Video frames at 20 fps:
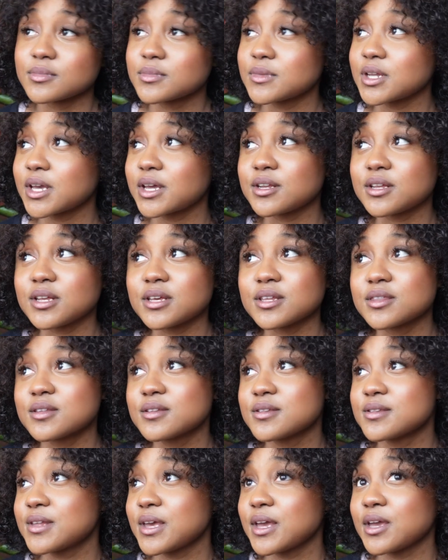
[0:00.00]
And in
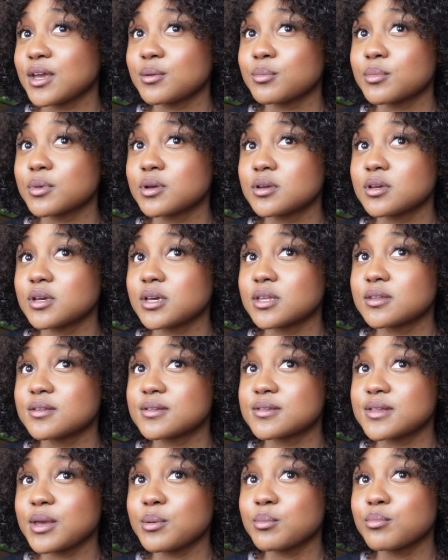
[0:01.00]
the
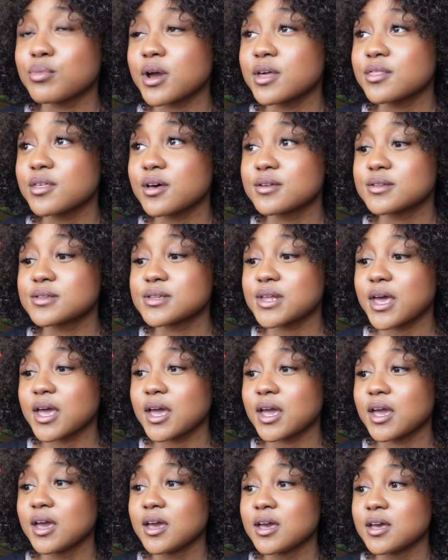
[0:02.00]
same breath, I'll
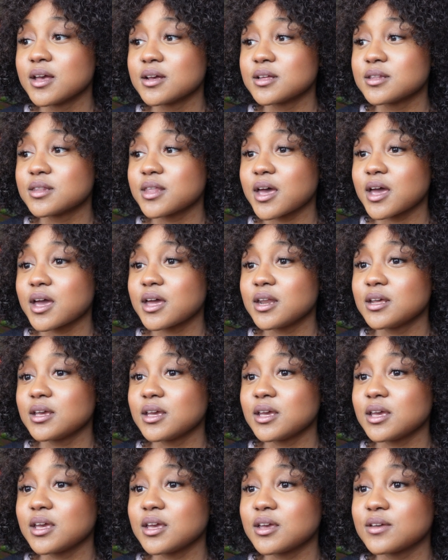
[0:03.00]
say that
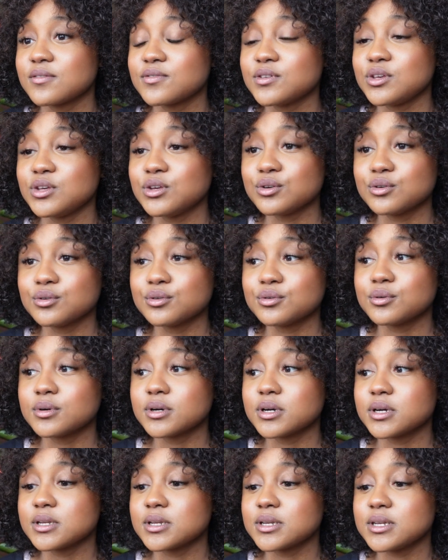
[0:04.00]
if
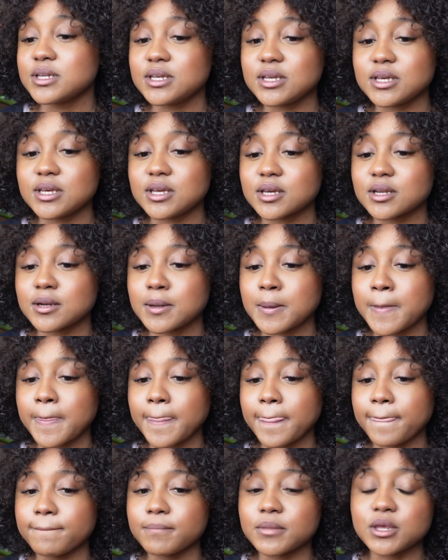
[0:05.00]
you need
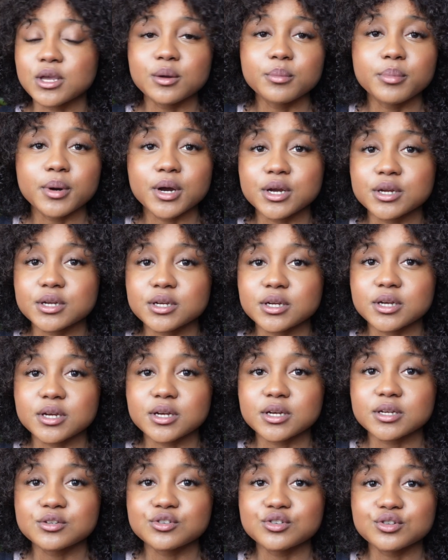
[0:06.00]
your
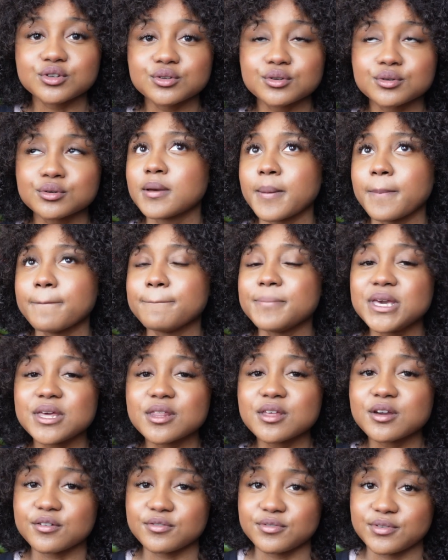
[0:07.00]
partner to be
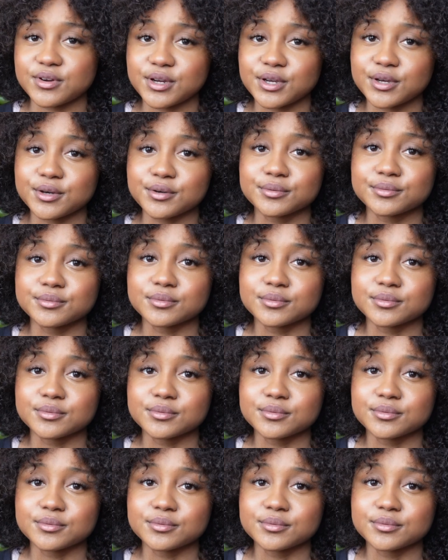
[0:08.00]
there for you